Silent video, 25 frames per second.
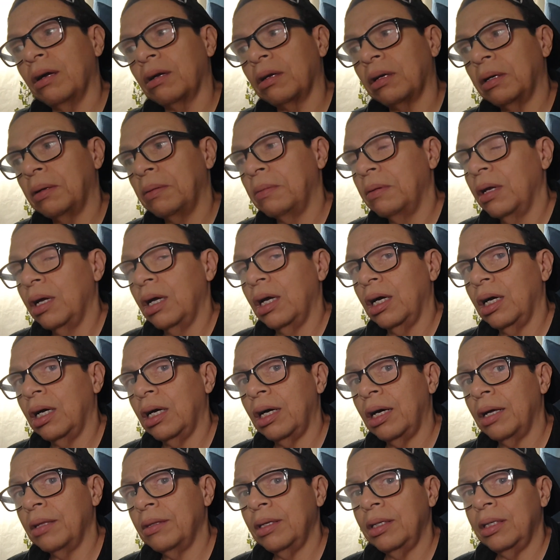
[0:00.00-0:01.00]
Okay.
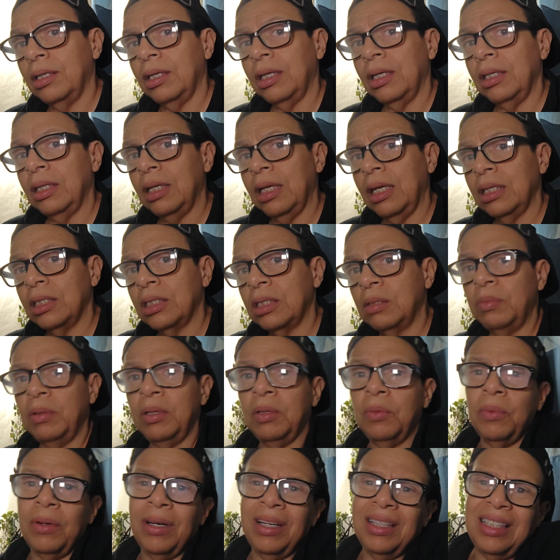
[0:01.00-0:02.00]
Other than that,
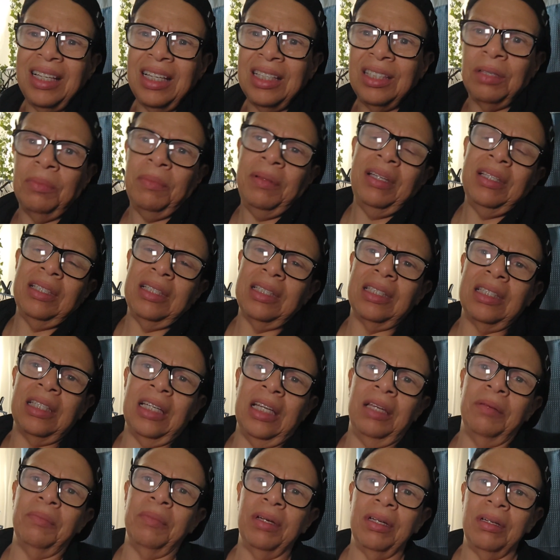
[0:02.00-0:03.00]
speed-wise, to me, it's the
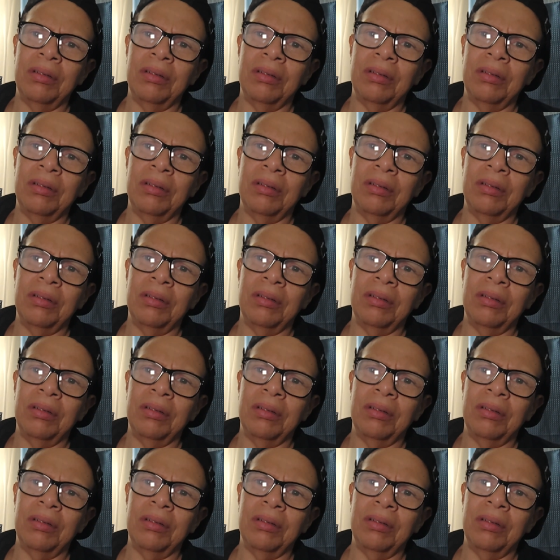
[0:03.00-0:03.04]
same.